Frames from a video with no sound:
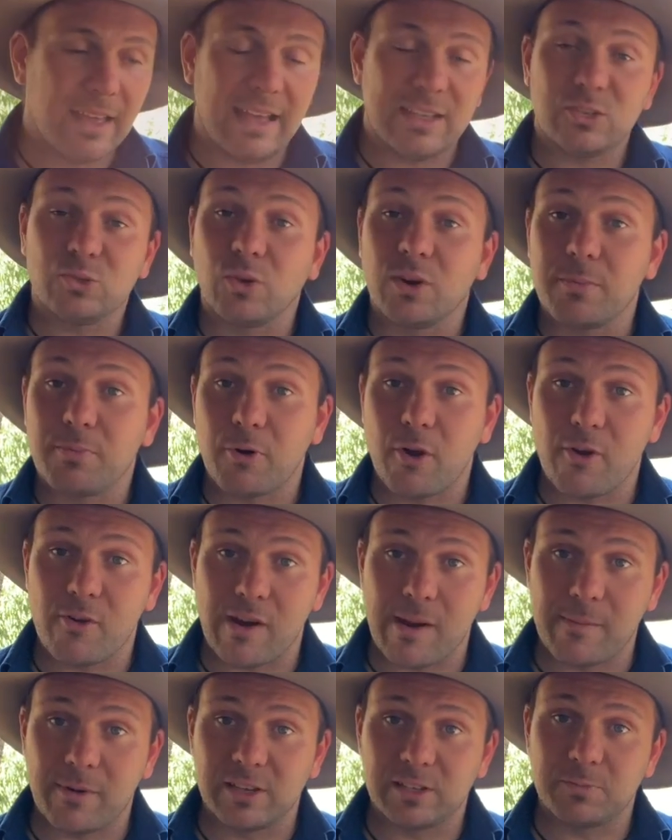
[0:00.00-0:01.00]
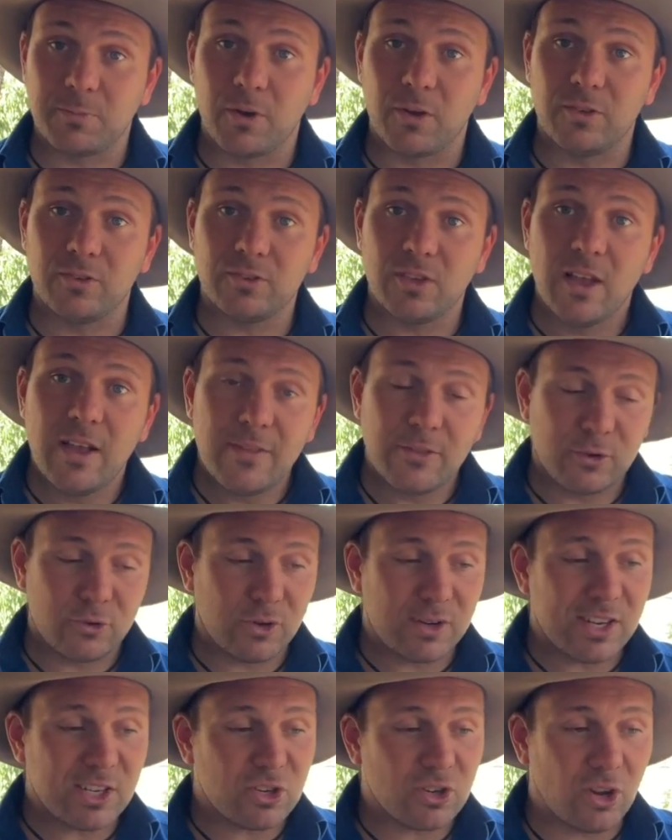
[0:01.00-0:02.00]
sort of program, I suppose. The
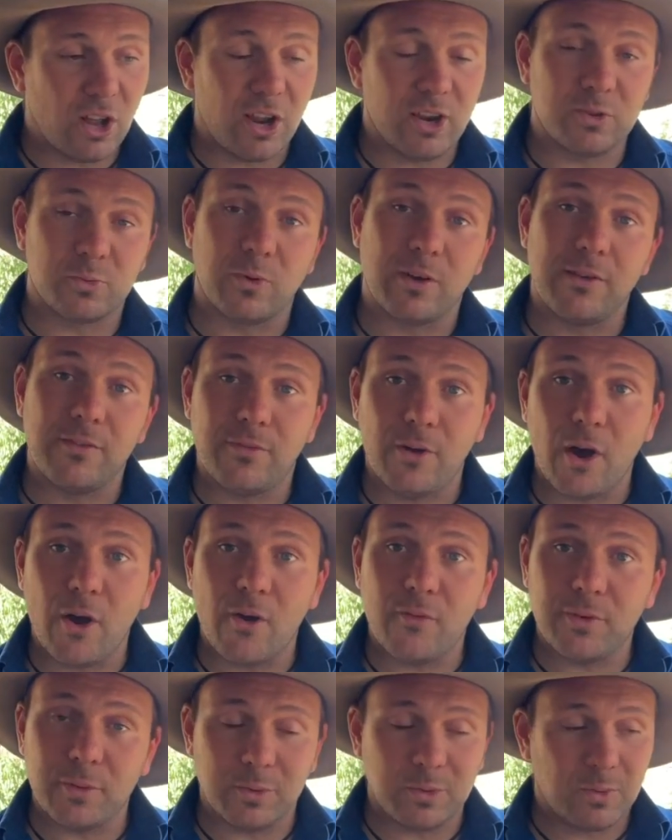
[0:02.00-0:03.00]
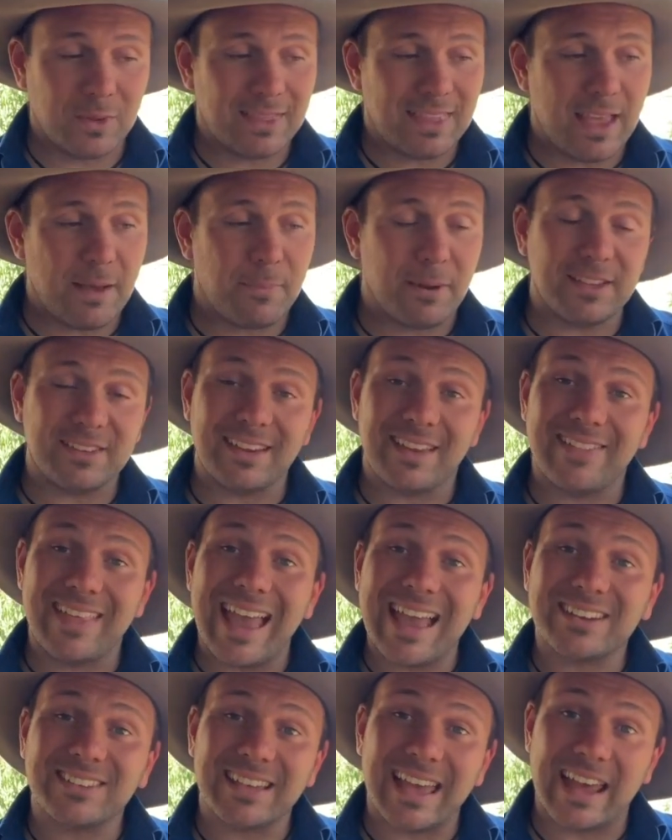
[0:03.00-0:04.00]
traditional owners were involved, it was with their blessing, and
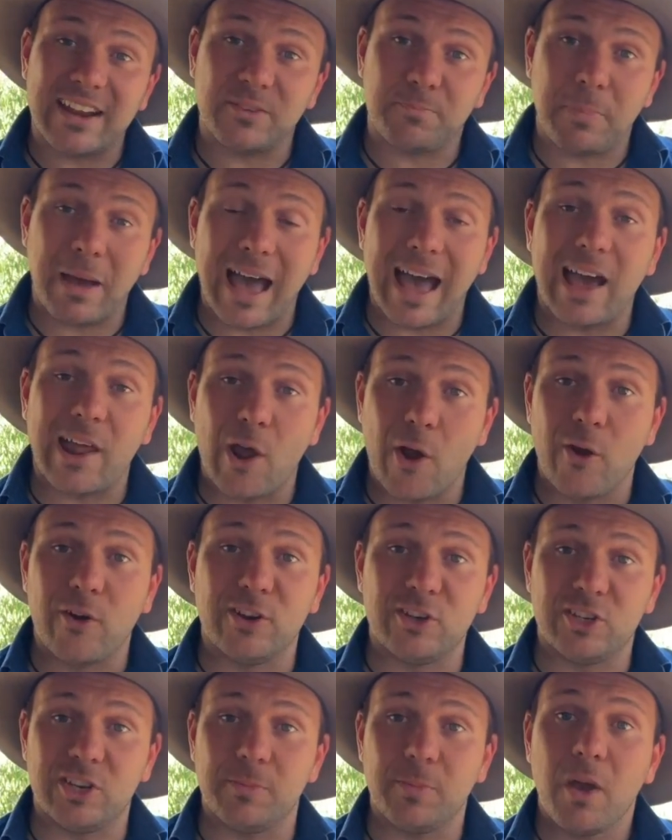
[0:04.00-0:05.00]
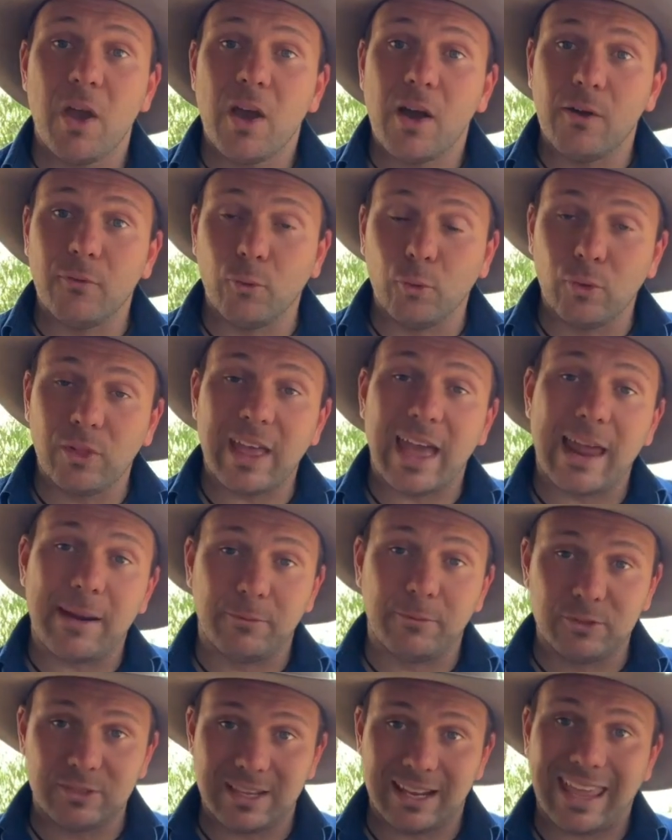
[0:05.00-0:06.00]
they actually had a part ownership of all the
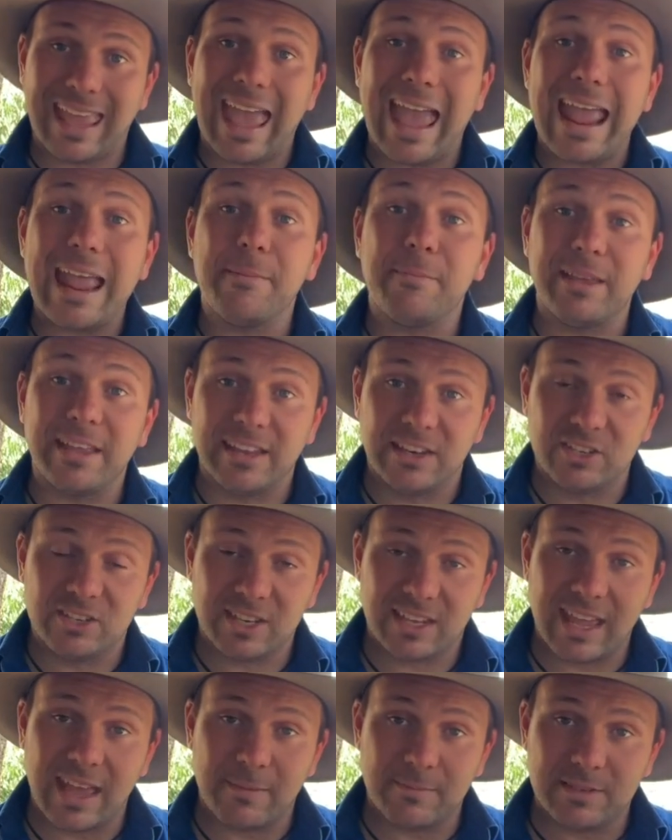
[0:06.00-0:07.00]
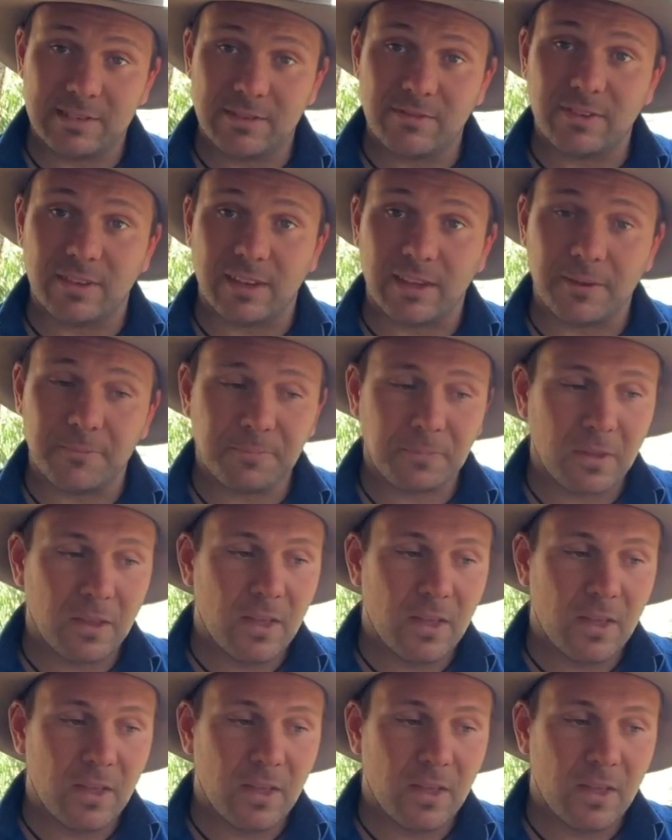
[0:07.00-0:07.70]
animals that came into captivity.